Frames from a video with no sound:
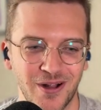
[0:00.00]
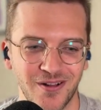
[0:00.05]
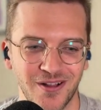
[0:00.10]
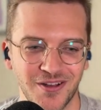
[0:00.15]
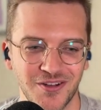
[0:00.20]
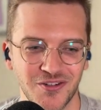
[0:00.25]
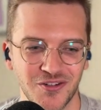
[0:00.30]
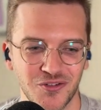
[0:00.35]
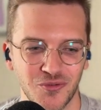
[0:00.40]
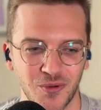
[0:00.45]
really
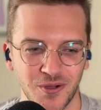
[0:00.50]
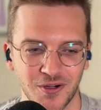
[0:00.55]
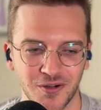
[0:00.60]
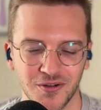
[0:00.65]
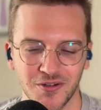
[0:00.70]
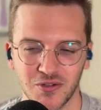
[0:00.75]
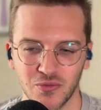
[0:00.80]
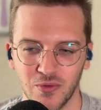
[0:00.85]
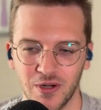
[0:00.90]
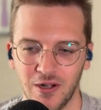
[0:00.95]
well on
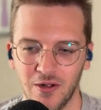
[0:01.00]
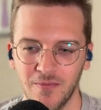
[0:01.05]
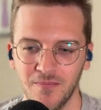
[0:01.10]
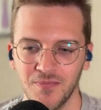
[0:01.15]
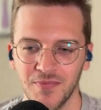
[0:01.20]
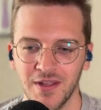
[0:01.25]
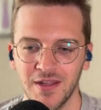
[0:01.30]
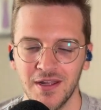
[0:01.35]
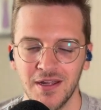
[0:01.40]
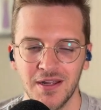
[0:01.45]
Twitter as
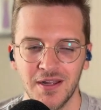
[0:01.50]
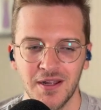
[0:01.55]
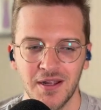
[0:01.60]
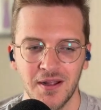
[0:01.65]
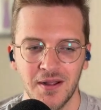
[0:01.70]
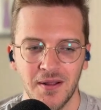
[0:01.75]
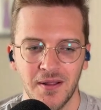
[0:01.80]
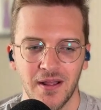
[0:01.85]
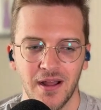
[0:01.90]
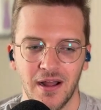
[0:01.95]
well.
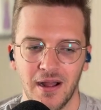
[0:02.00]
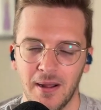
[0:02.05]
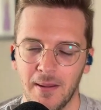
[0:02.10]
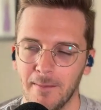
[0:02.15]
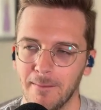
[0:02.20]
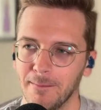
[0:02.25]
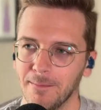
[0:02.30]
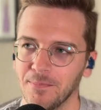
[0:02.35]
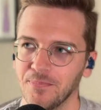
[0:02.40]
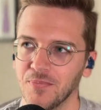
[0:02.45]

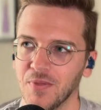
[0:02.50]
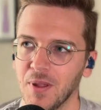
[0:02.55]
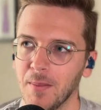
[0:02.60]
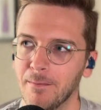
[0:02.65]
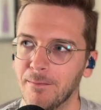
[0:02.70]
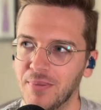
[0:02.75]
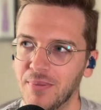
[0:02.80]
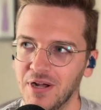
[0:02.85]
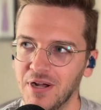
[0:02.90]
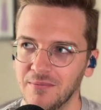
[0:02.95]

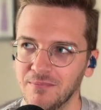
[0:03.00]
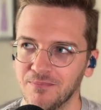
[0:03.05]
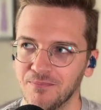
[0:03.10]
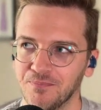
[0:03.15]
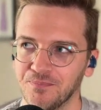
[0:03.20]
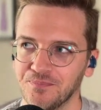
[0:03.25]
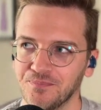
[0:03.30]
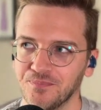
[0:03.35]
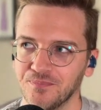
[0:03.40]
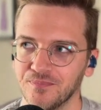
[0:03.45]
But
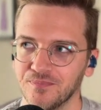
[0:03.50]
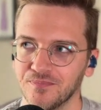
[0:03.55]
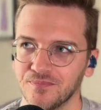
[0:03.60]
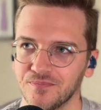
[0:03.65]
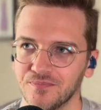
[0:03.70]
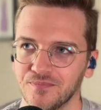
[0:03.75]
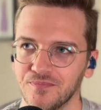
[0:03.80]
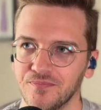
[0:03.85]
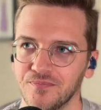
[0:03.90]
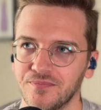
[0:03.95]

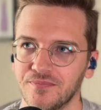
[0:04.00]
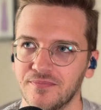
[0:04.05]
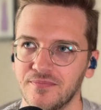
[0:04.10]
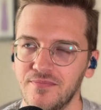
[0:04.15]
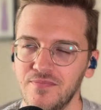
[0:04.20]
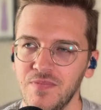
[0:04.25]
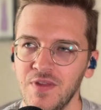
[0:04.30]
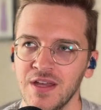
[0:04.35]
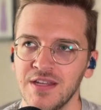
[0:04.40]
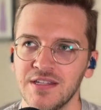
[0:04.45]

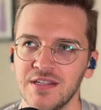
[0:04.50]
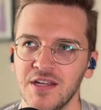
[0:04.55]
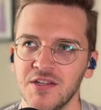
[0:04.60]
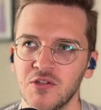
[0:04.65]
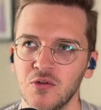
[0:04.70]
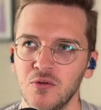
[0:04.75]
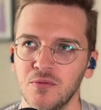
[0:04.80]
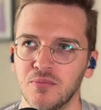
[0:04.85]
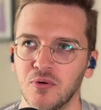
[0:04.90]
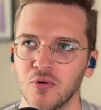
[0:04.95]
it's
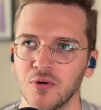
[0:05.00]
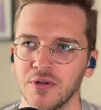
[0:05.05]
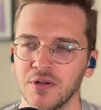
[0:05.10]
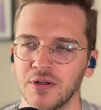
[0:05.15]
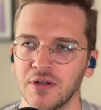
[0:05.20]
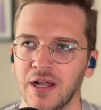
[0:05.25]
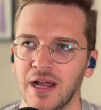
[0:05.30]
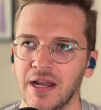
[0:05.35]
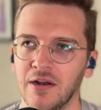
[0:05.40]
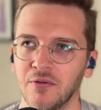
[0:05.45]
not so
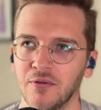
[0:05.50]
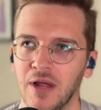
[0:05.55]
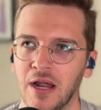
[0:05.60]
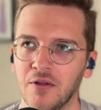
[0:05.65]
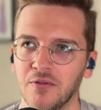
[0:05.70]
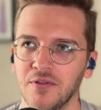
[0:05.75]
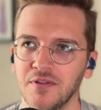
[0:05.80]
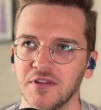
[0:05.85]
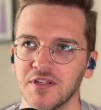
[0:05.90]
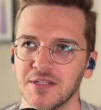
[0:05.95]
important. I
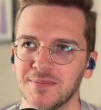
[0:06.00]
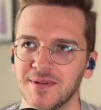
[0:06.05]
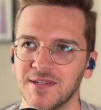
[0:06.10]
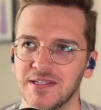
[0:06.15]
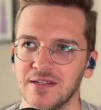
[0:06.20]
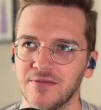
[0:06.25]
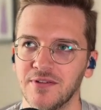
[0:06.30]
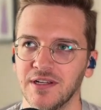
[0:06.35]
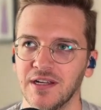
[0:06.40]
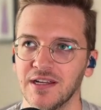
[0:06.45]
don't think the
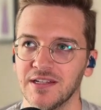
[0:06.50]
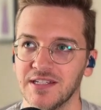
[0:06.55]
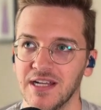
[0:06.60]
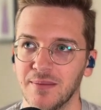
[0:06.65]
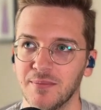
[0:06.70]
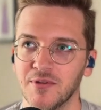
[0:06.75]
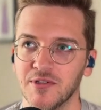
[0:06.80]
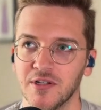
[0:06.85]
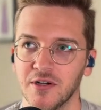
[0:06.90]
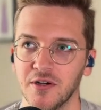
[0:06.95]
specific
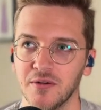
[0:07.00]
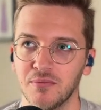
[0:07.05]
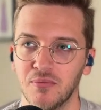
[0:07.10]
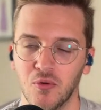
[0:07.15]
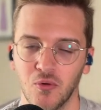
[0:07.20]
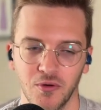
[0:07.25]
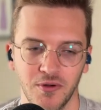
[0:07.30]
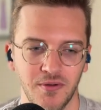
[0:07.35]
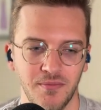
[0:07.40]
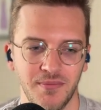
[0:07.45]
examples are
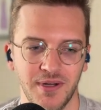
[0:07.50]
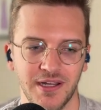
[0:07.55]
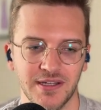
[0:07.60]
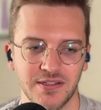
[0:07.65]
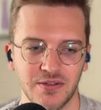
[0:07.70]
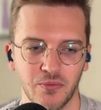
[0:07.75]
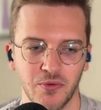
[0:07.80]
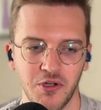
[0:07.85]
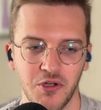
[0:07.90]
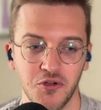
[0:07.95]
important,
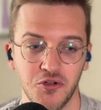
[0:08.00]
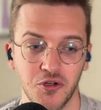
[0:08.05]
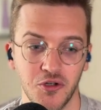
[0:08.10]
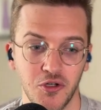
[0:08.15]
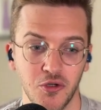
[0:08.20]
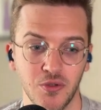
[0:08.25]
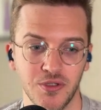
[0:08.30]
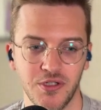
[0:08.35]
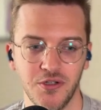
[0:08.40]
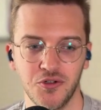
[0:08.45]
because what you
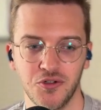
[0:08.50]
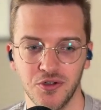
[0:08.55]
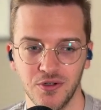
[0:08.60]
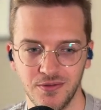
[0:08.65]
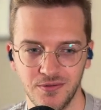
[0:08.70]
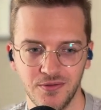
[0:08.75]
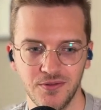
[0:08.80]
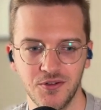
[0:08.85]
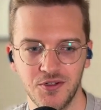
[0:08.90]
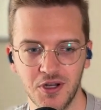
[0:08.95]
should do is you
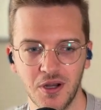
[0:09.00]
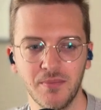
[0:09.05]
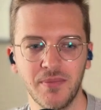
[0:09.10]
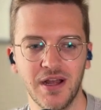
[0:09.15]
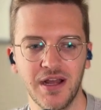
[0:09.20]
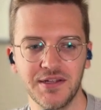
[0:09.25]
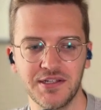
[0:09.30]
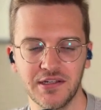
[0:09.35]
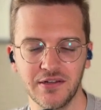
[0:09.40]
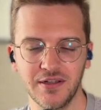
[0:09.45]
should
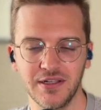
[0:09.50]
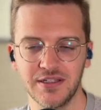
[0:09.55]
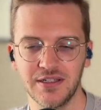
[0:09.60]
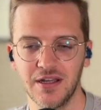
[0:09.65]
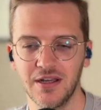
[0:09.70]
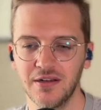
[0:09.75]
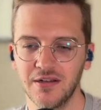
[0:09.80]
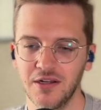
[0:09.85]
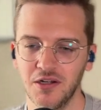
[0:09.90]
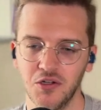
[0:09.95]
jump onto
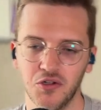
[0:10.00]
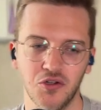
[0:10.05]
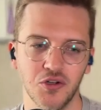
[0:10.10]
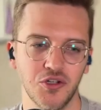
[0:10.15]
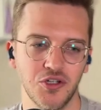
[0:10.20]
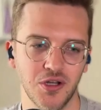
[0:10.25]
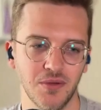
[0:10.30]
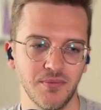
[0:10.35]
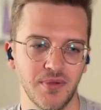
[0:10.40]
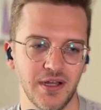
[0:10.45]
LinkedIn and you
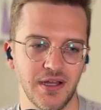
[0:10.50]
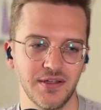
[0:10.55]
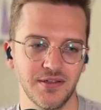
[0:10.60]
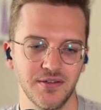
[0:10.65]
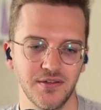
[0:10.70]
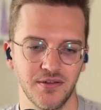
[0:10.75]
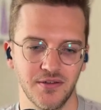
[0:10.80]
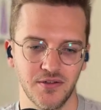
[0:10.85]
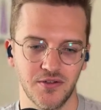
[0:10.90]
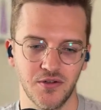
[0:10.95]
should jump
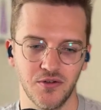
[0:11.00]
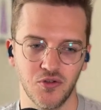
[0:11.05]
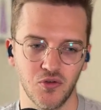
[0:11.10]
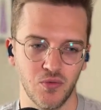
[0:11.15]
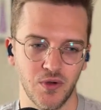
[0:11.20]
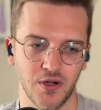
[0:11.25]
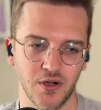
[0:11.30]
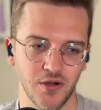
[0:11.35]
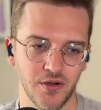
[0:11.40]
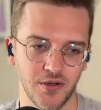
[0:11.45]
on to
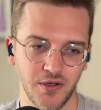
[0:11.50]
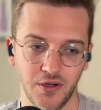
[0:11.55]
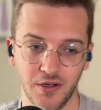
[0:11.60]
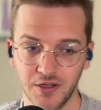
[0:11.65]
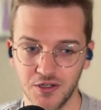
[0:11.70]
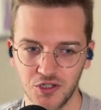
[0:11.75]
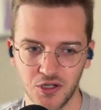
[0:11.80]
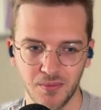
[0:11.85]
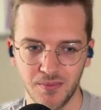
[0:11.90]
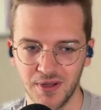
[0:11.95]
Twitter, and
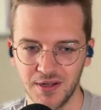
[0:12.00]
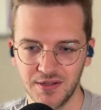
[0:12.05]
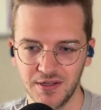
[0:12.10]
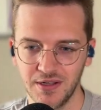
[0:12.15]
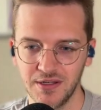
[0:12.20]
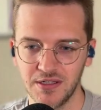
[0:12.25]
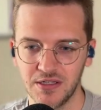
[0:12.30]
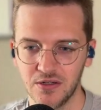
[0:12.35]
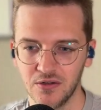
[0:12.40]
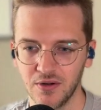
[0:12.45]
you can jump
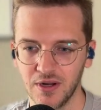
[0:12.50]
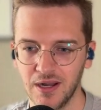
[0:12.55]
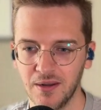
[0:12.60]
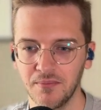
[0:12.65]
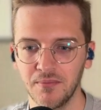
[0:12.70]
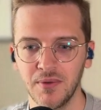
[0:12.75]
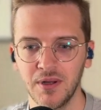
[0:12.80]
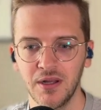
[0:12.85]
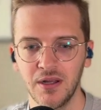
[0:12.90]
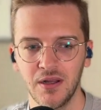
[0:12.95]
onto
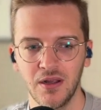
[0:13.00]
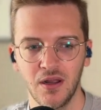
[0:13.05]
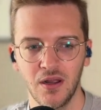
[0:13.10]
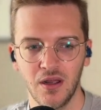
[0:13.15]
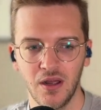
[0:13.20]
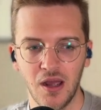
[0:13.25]
Instagram